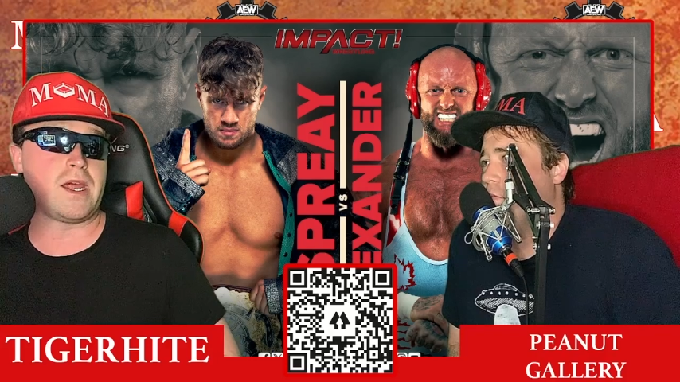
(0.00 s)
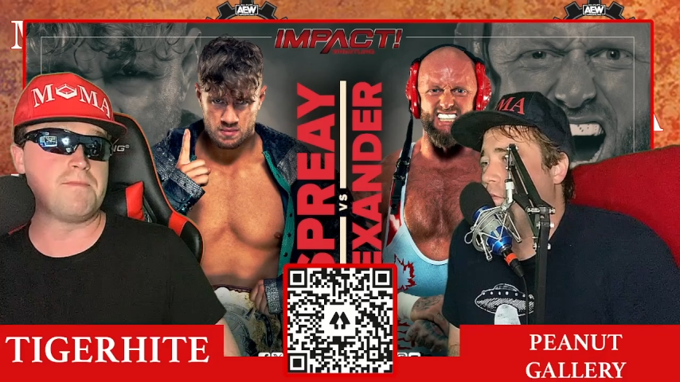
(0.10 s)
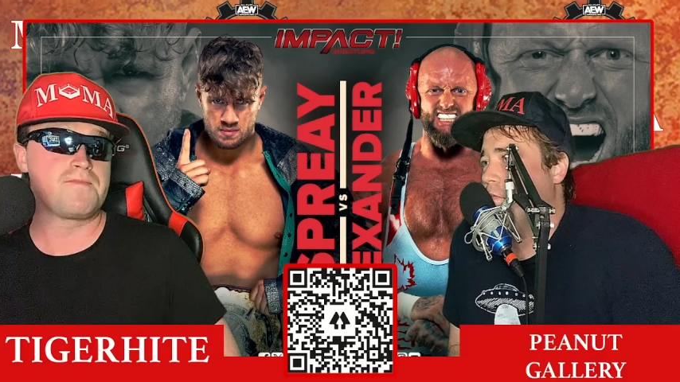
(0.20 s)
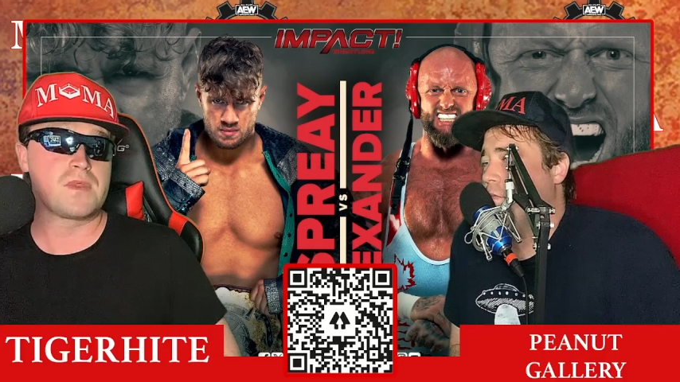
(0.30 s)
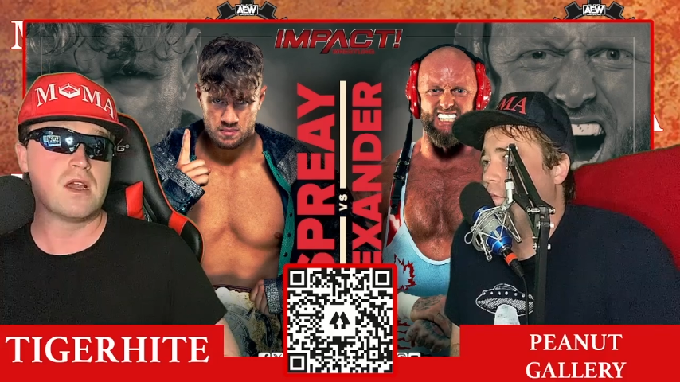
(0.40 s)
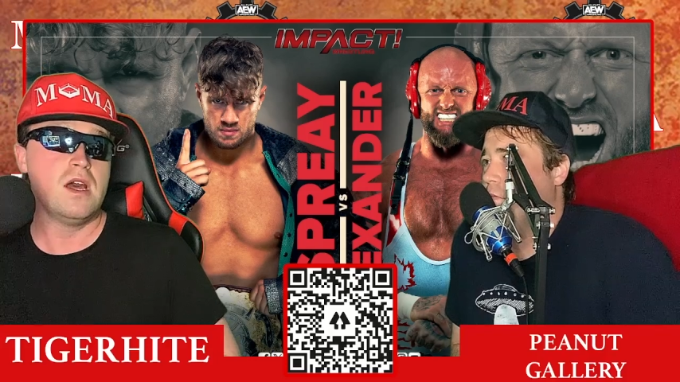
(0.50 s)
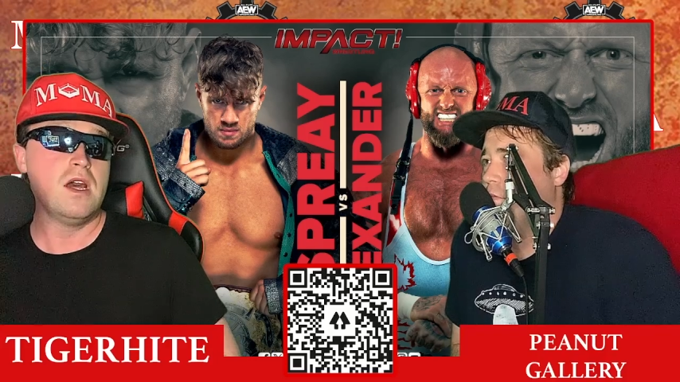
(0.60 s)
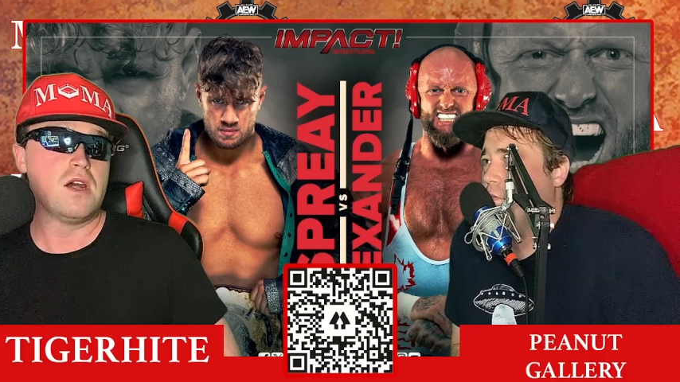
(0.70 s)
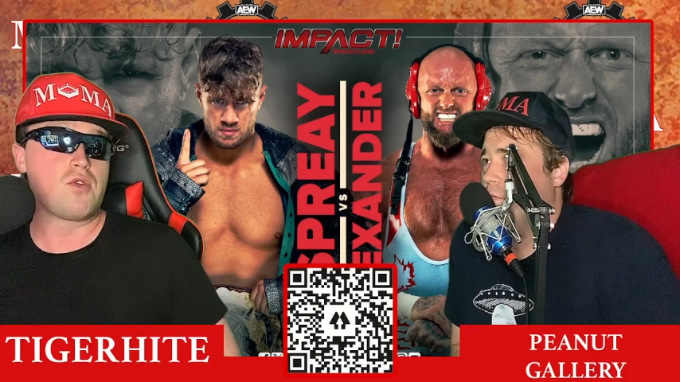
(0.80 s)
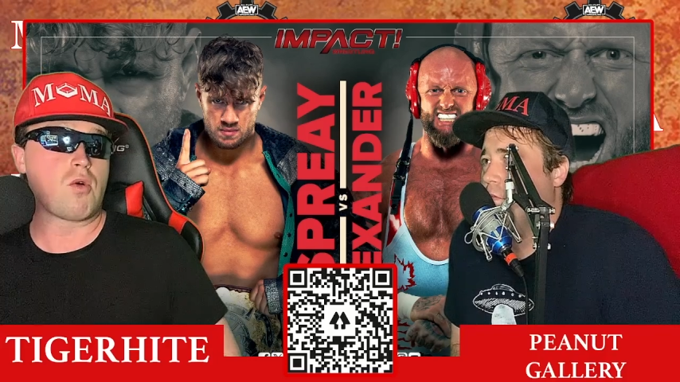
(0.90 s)
Speaker 1: it.
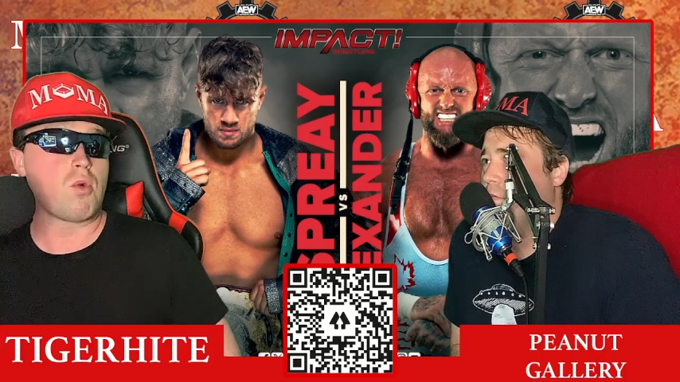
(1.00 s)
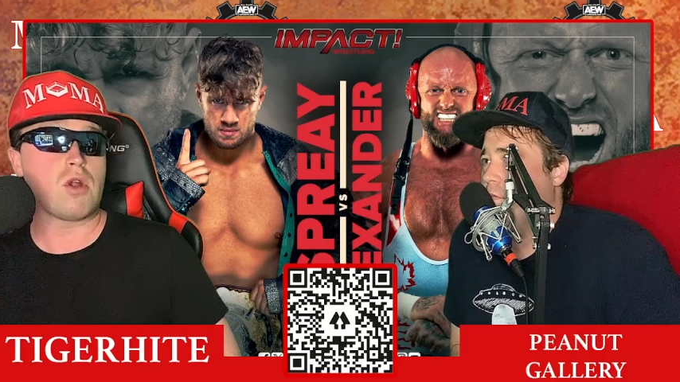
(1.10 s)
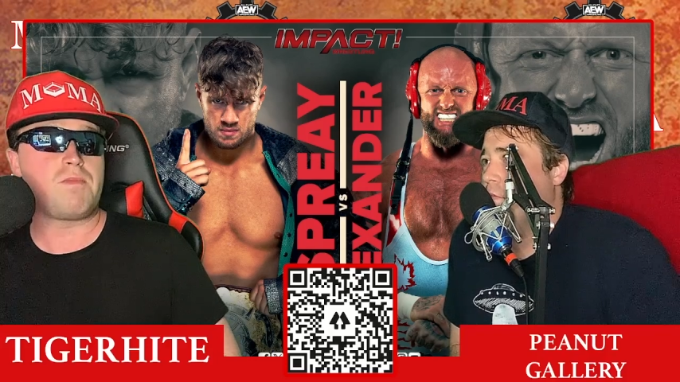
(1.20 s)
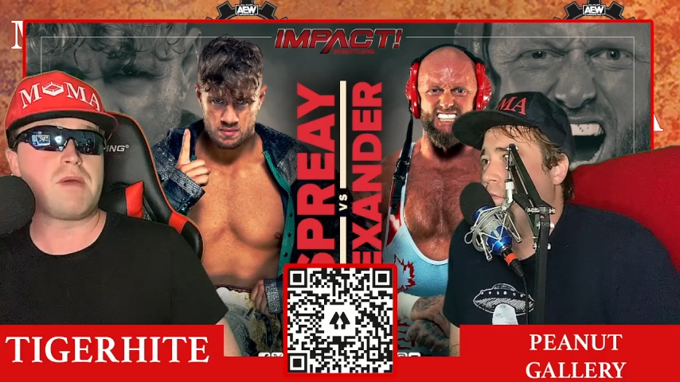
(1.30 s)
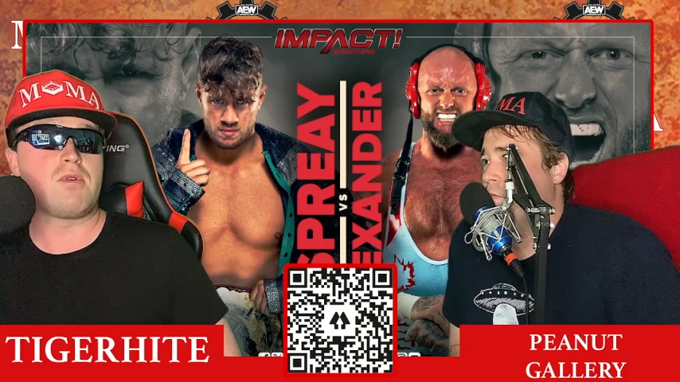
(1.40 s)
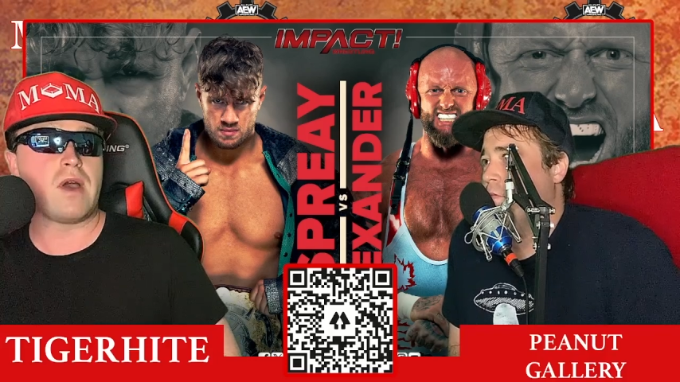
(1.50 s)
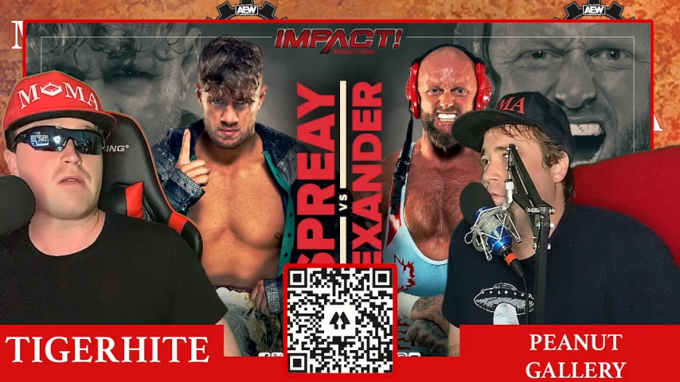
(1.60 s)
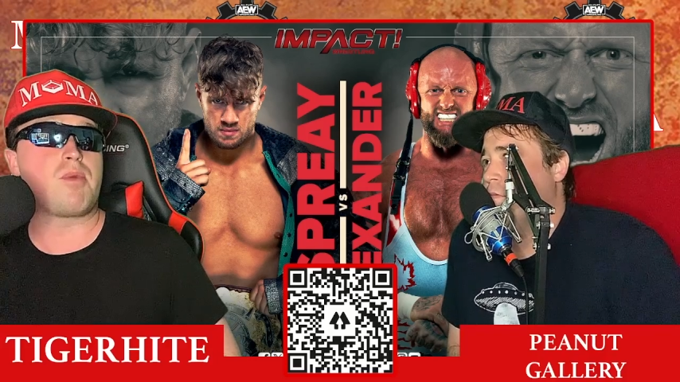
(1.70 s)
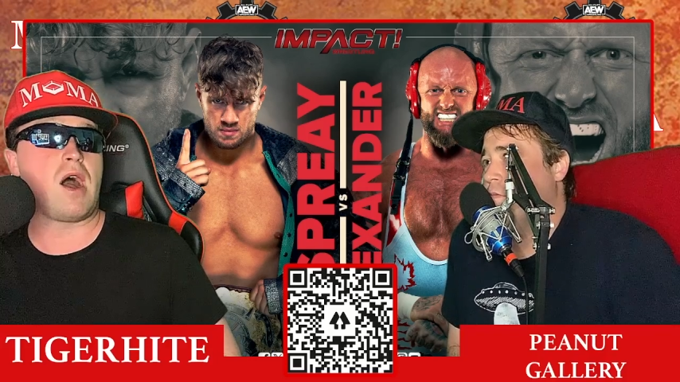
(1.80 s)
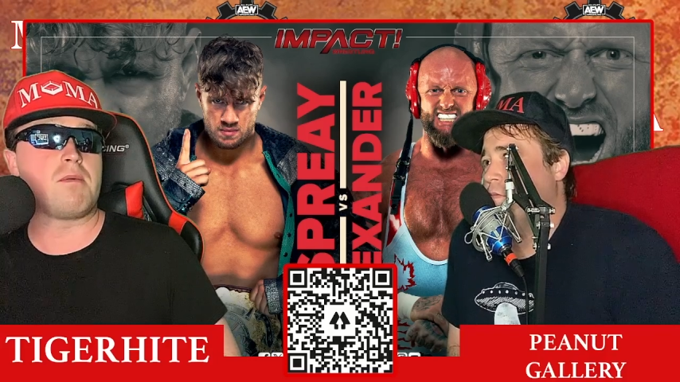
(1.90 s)
There were people who had a
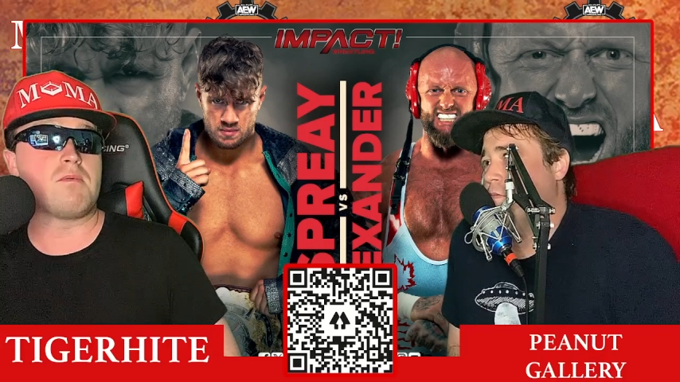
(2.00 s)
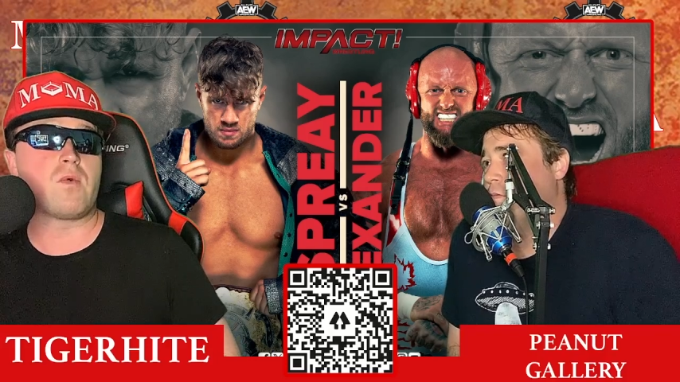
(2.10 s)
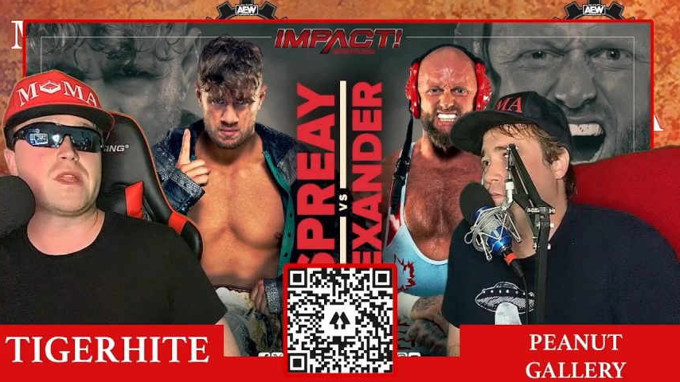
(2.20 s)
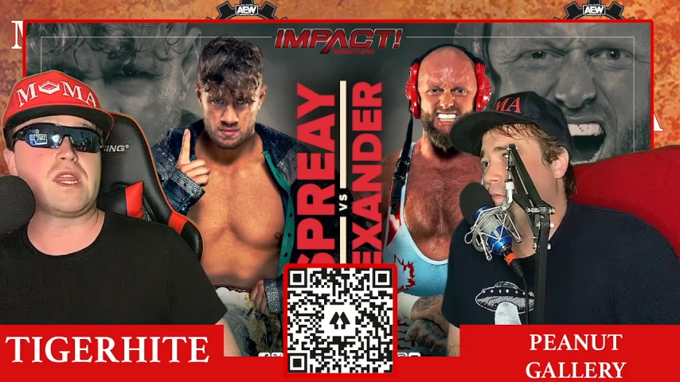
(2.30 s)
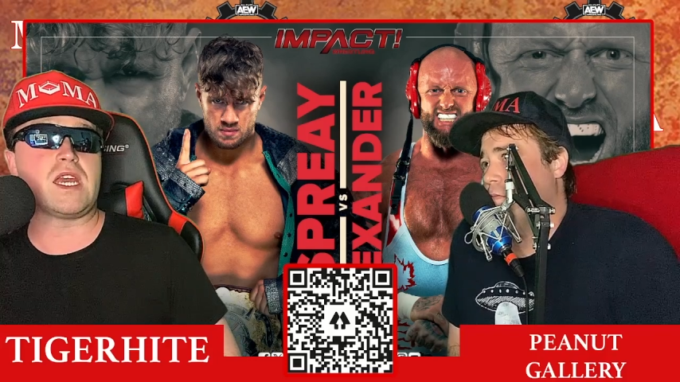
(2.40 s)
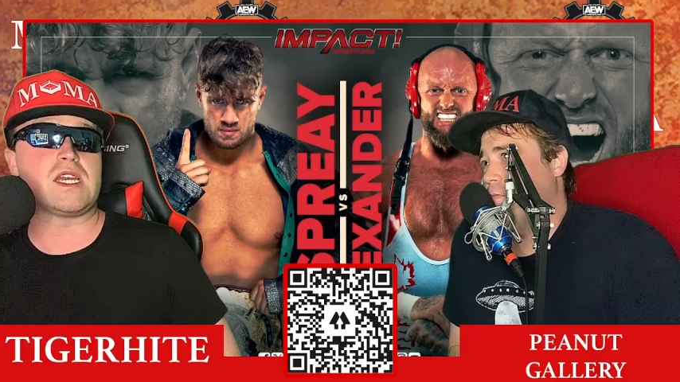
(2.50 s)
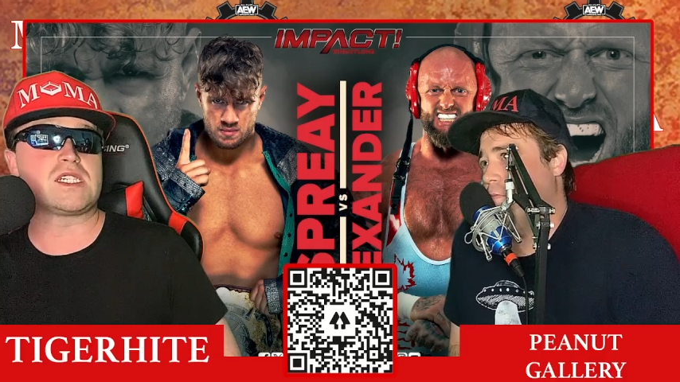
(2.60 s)
problem with the